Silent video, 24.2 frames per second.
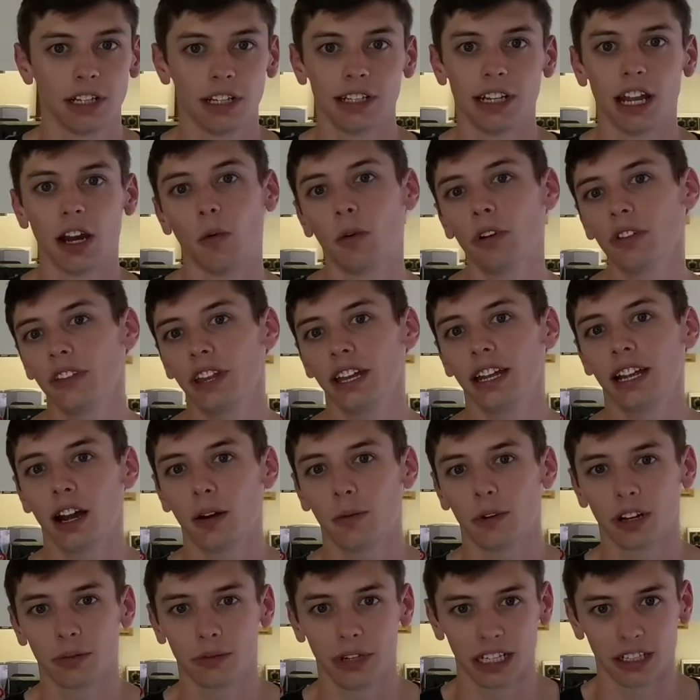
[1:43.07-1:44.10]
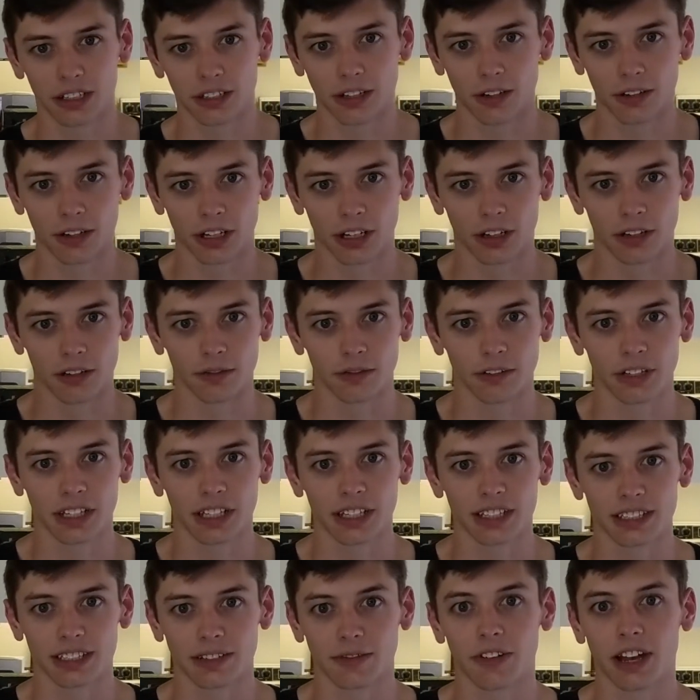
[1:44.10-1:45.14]
Now, one thing I want to make note of
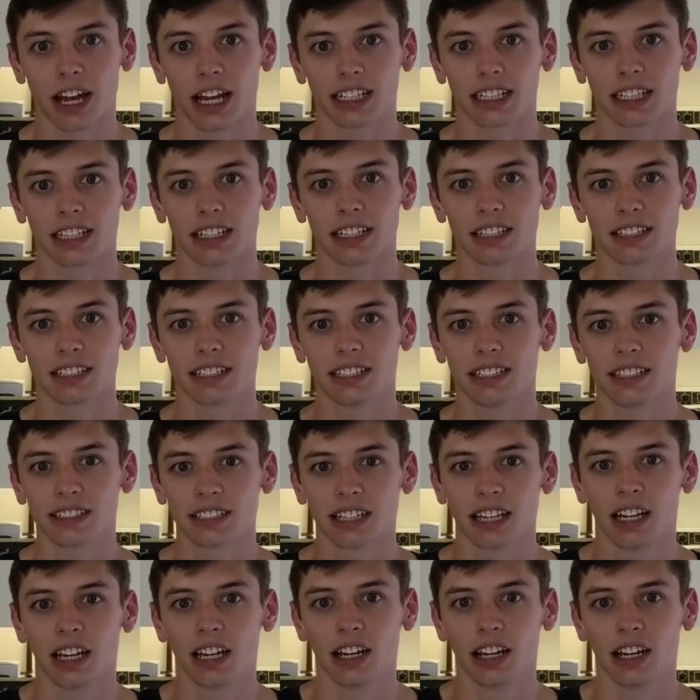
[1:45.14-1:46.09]
is the fact that this is